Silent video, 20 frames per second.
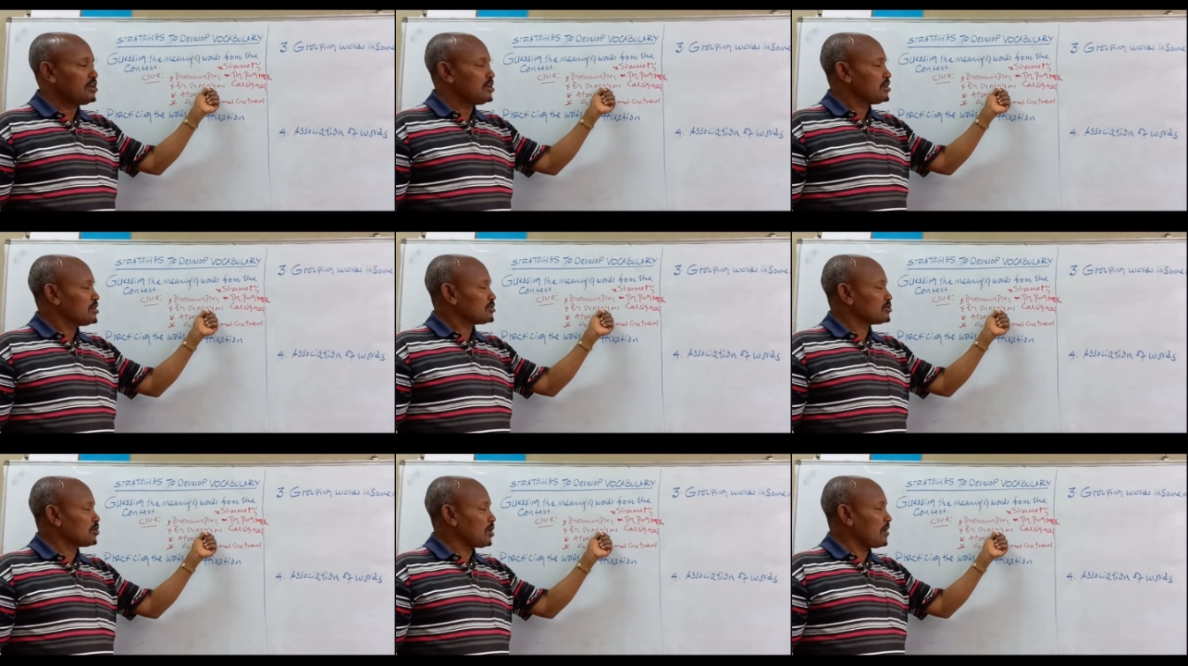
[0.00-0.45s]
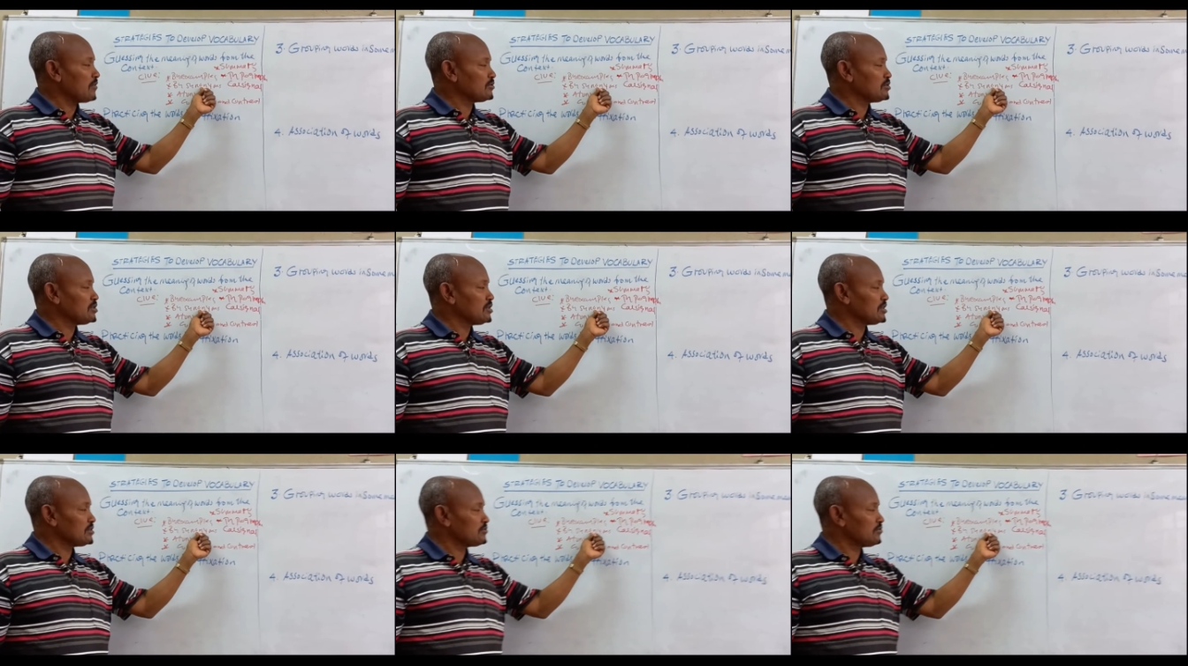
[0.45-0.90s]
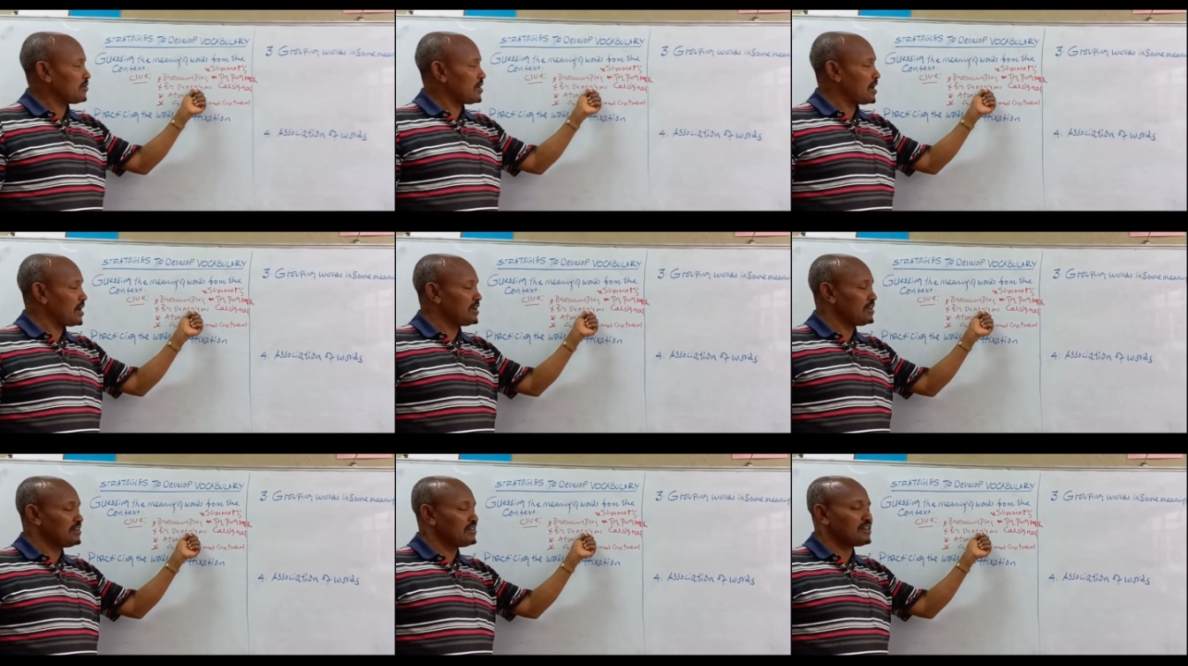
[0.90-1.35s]
So we have to just
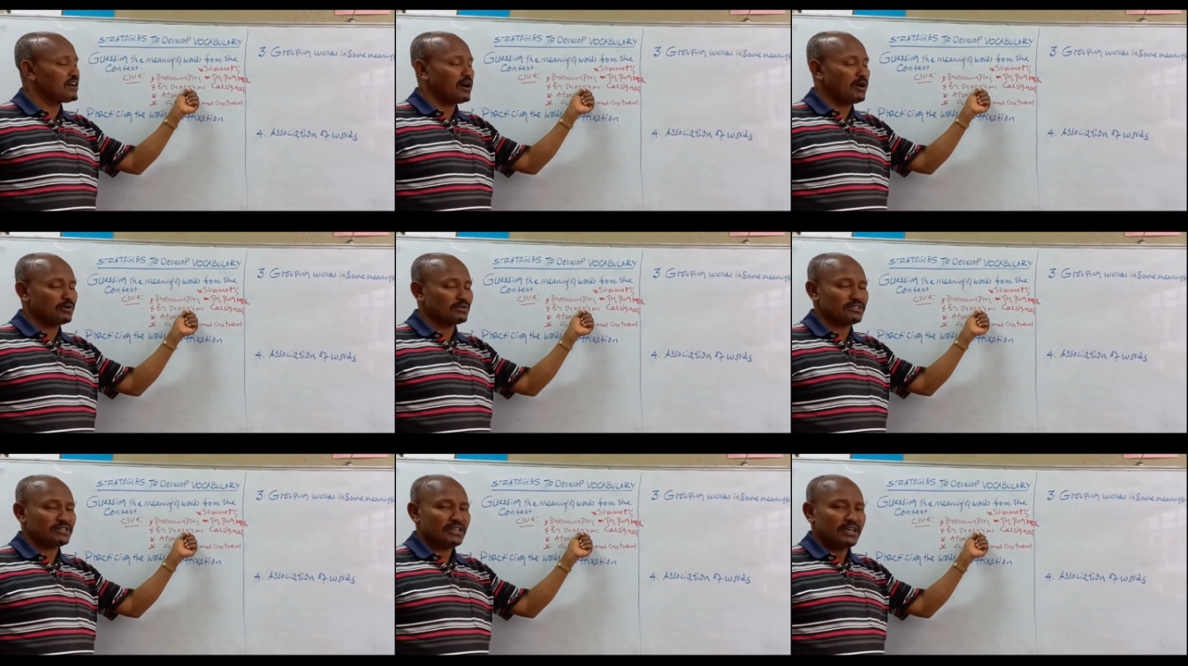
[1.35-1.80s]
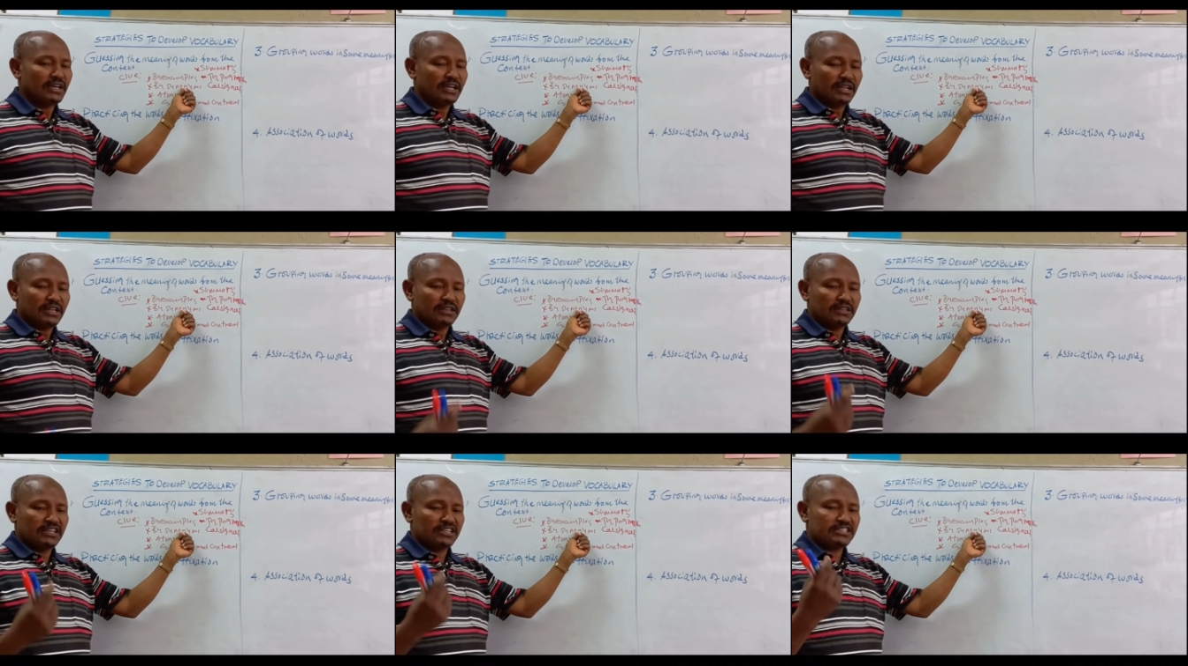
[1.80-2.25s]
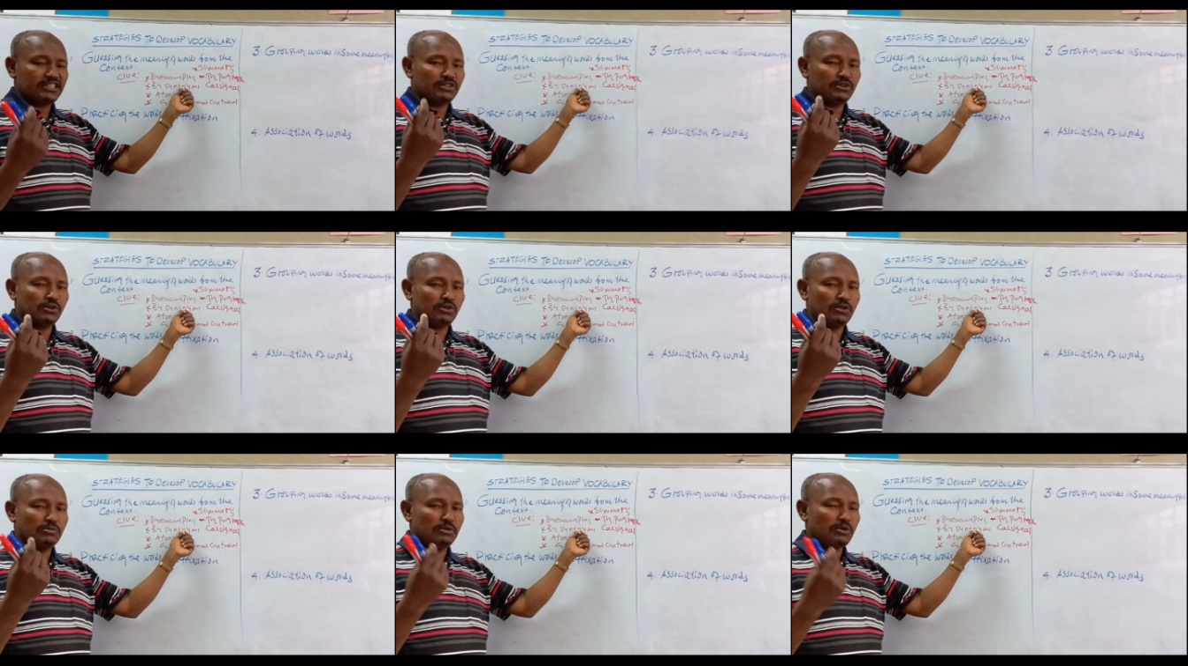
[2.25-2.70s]
find out the
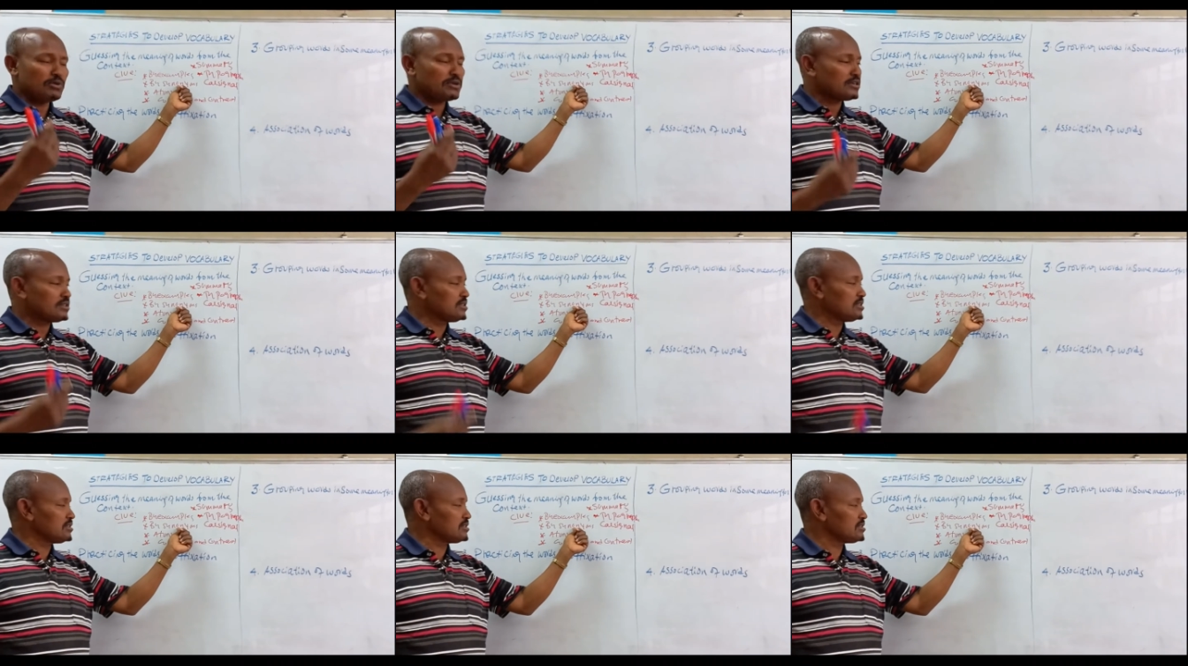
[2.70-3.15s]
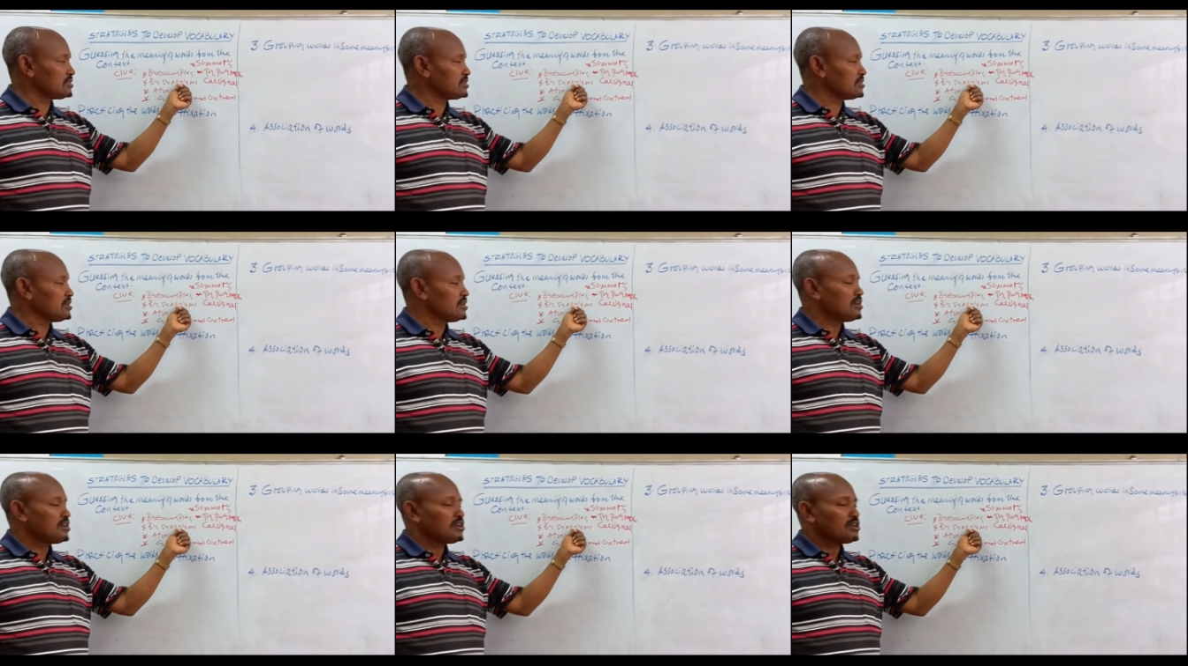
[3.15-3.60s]
synonym words.